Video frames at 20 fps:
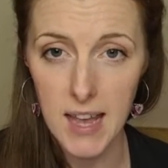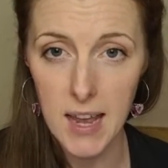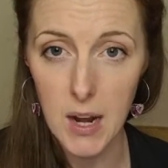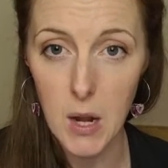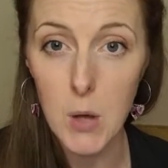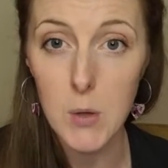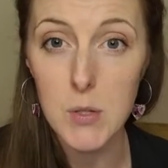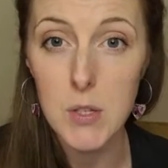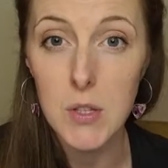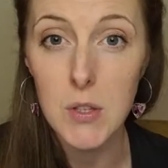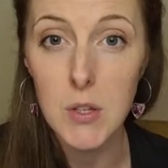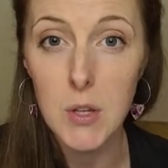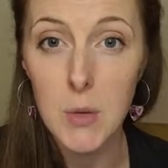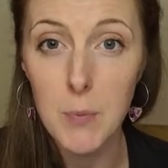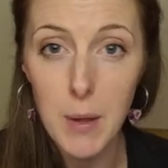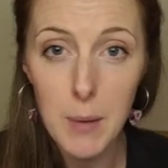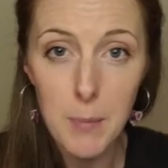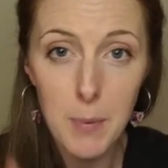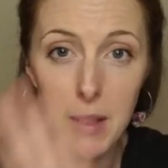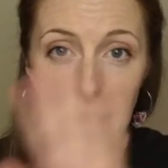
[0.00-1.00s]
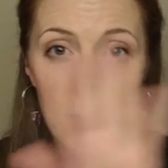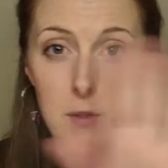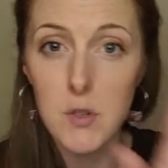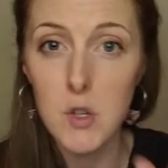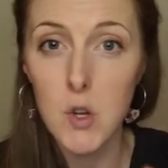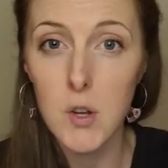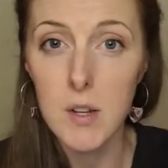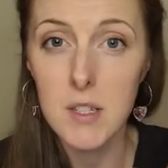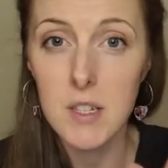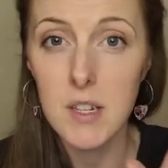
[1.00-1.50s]
Hello to the new people that have
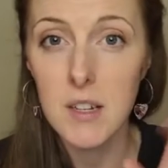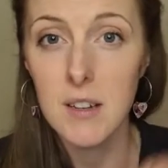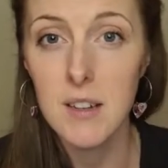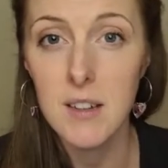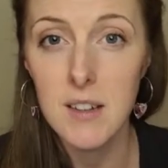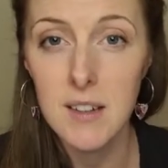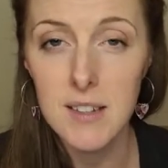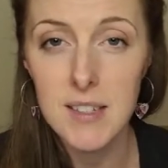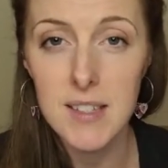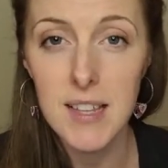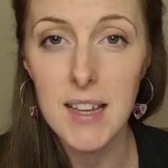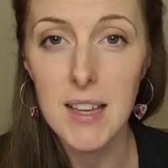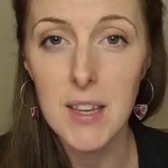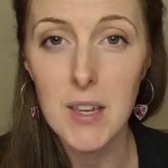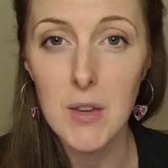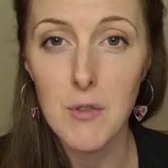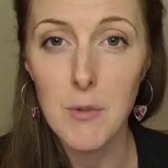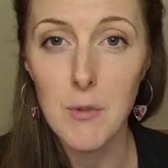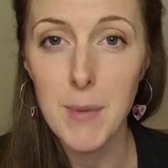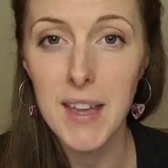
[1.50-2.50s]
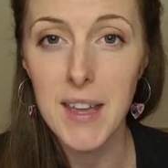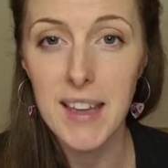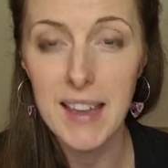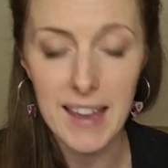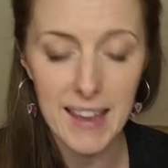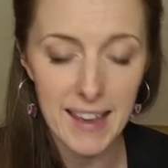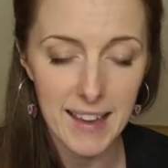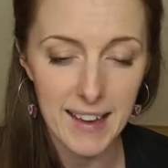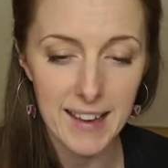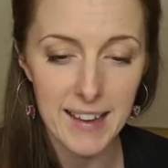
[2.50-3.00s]
joined us. Thank you for being
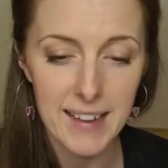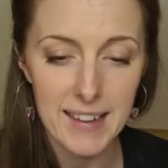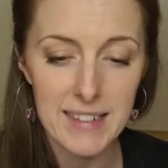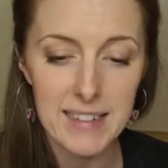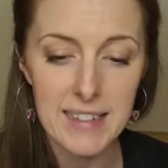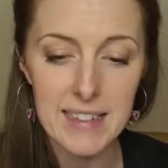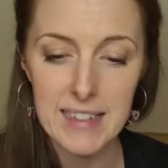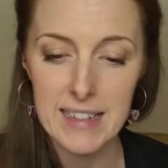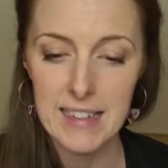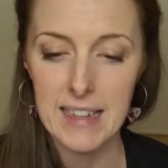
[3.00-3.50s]
here.